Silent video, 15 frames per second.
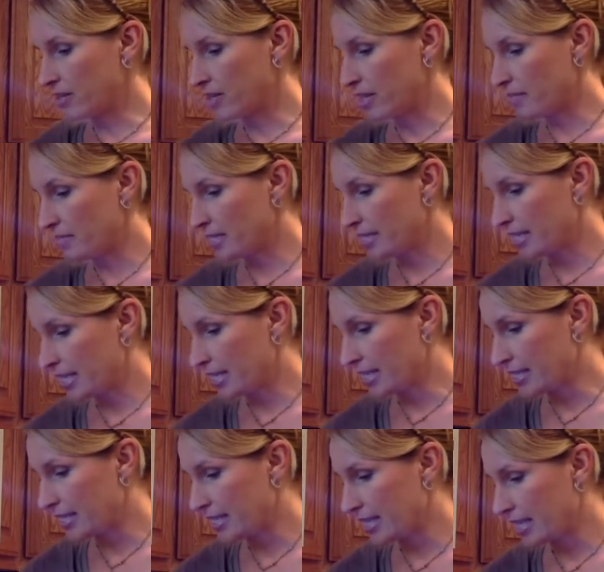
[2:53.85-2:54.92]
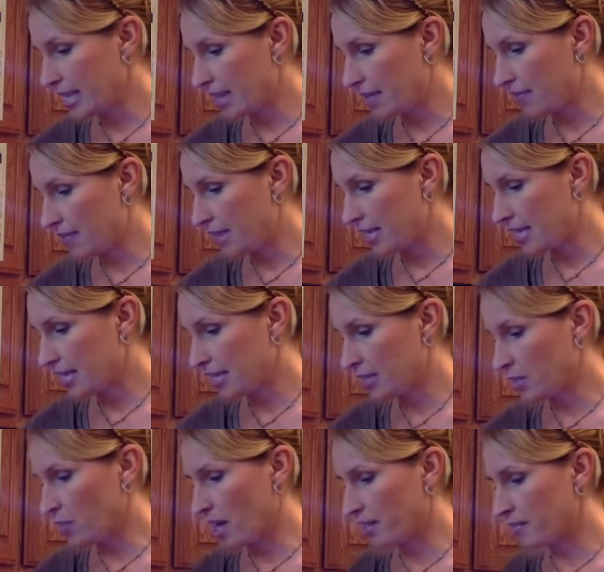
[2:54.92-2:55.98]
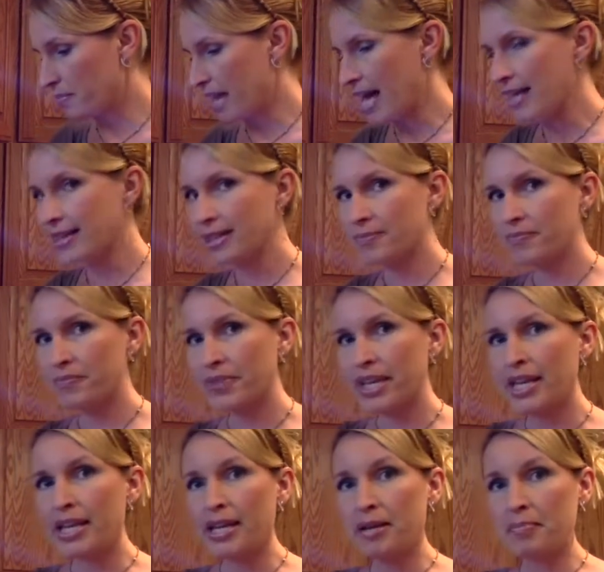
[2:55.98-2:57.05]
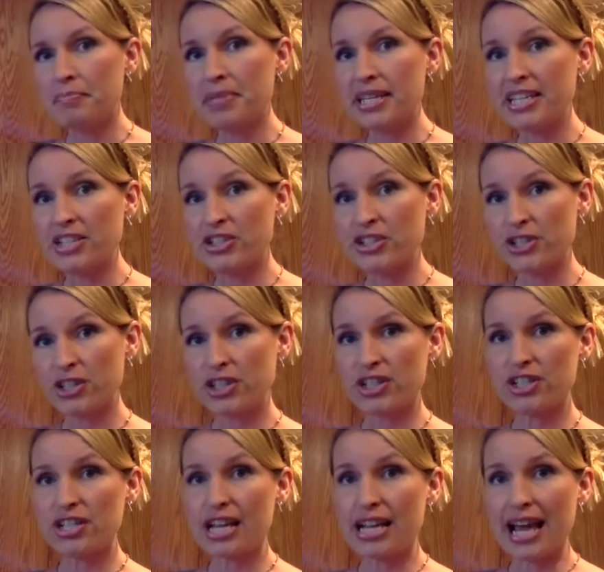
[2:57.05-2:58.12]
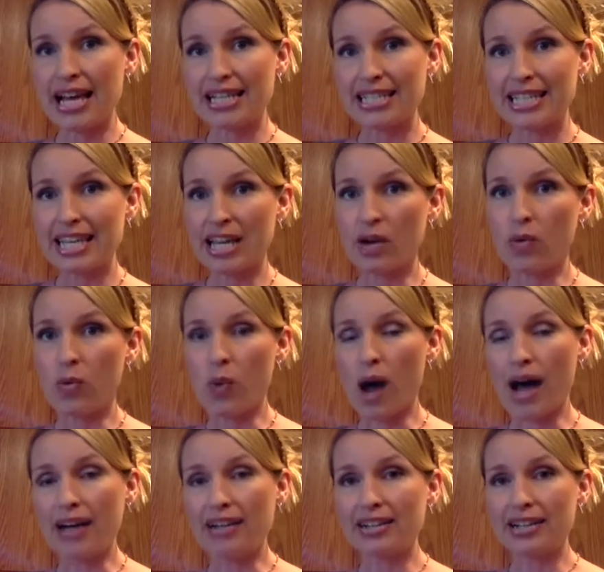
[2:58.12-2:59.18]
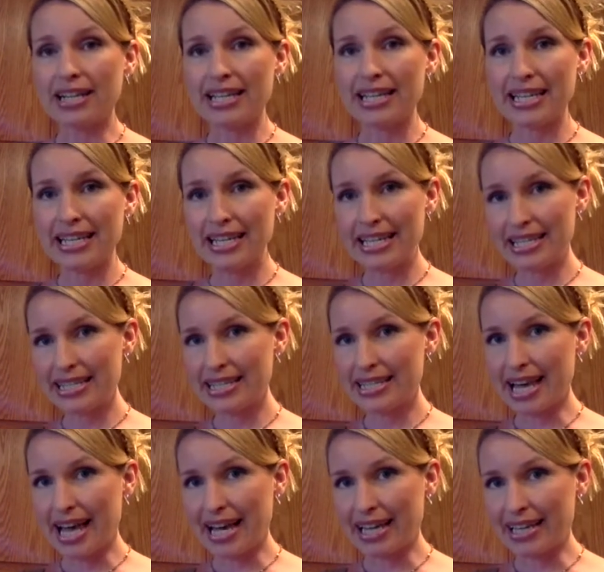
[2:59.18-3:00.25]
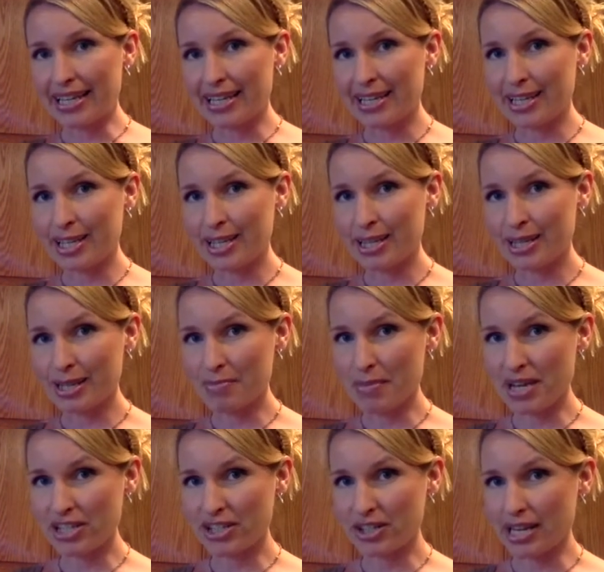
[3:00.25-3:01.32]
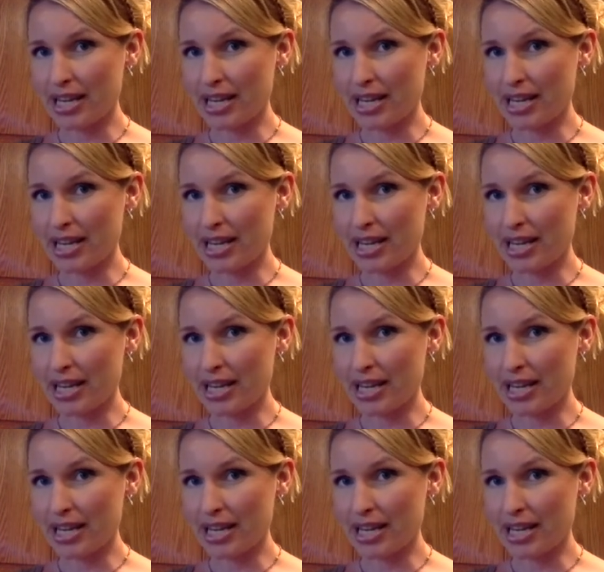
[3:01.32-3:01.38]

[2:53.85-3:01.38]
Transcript: So I'm just going to sit that right in the water bath, being sure not to get water inside the measuring